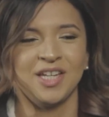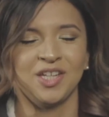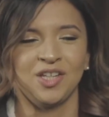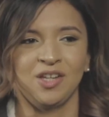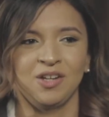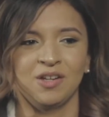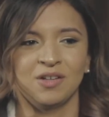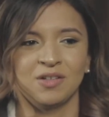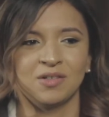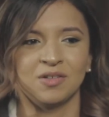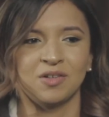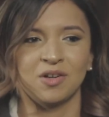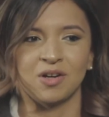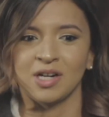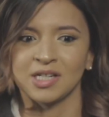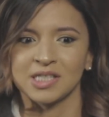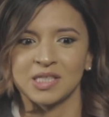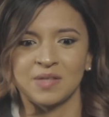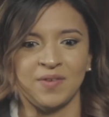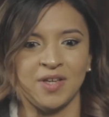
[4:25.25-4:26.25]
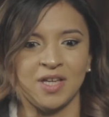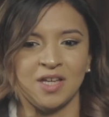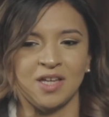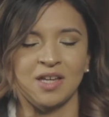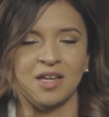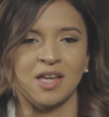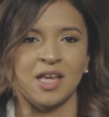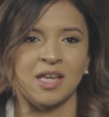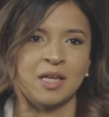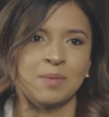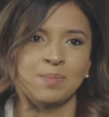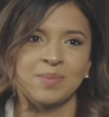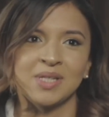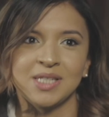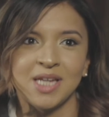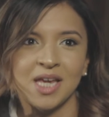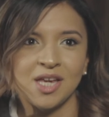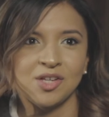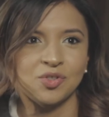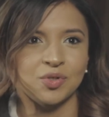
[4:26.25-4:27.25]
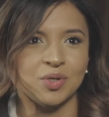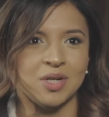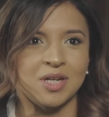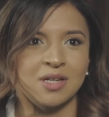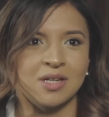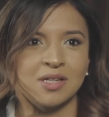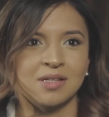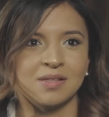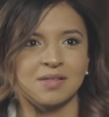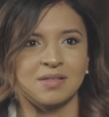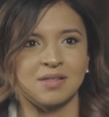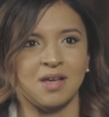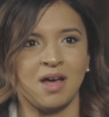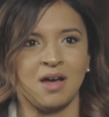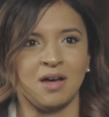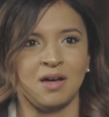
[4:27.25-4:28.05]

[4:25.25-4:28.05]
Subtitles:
CrossFit, it can be dangerous.